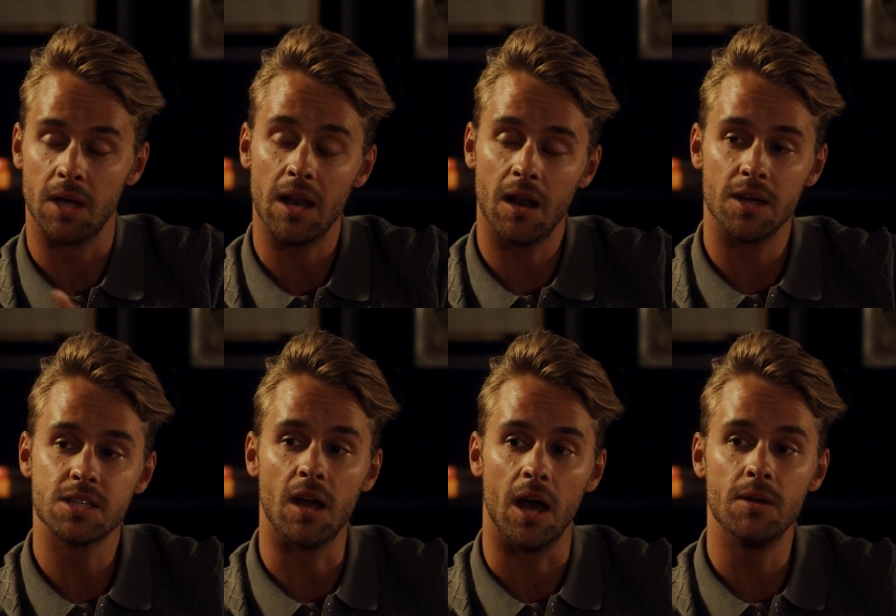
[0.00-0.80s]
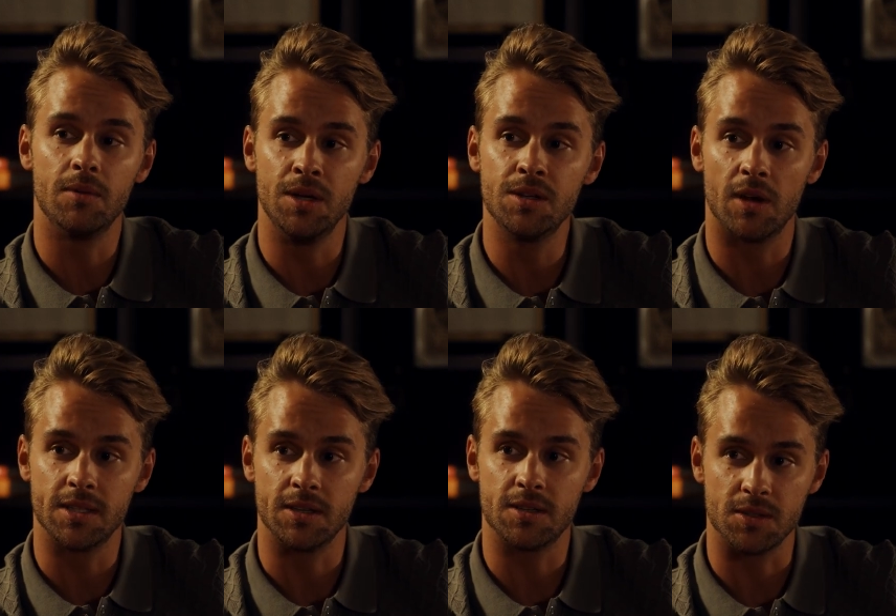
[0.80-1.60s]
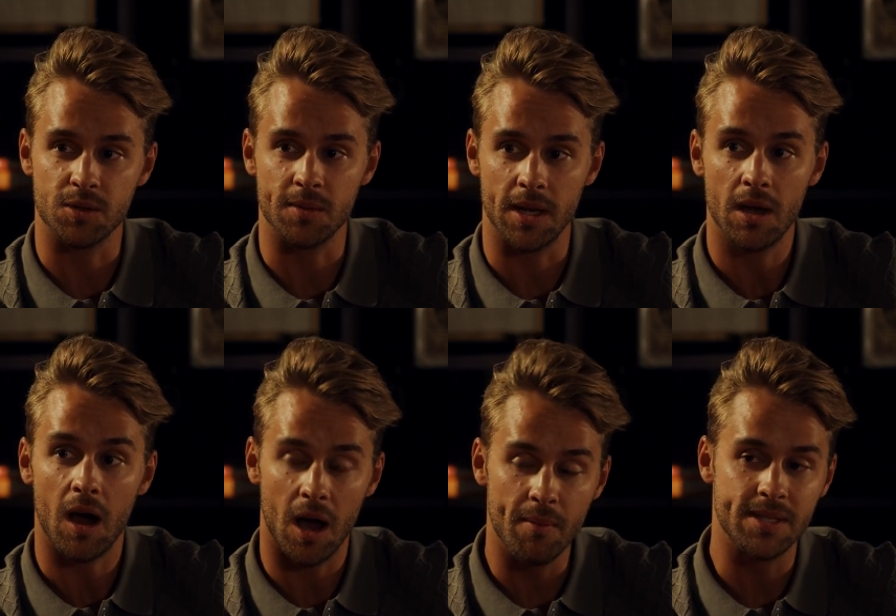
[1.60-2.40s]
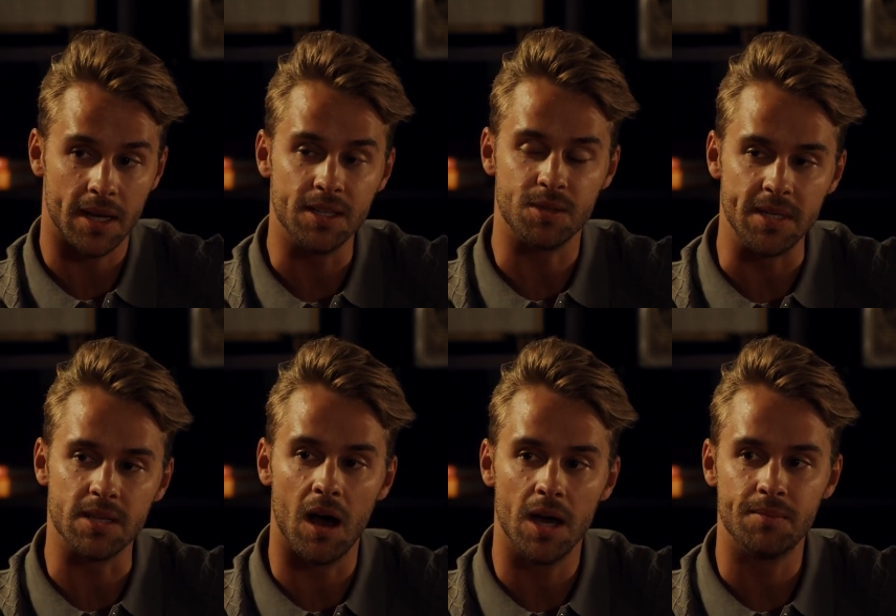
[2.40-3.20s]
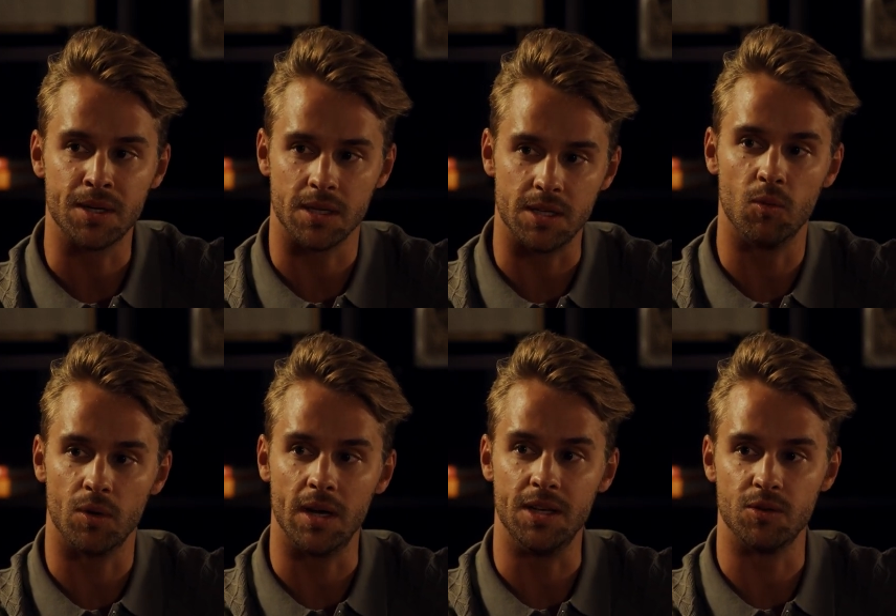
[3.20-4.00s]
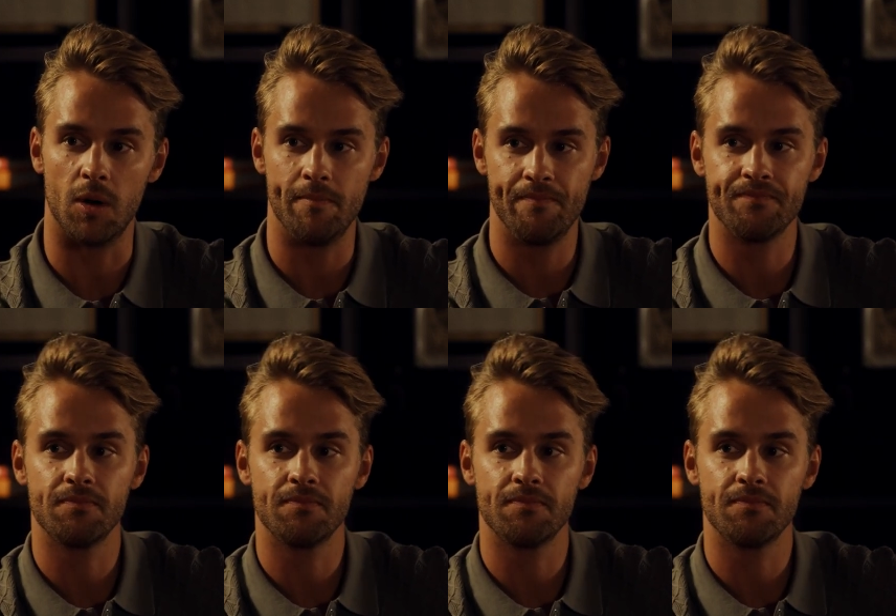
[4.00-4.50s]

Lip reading: That last night when you tried to have sex with me, I pretended to be tired because I didn't want to lead you on.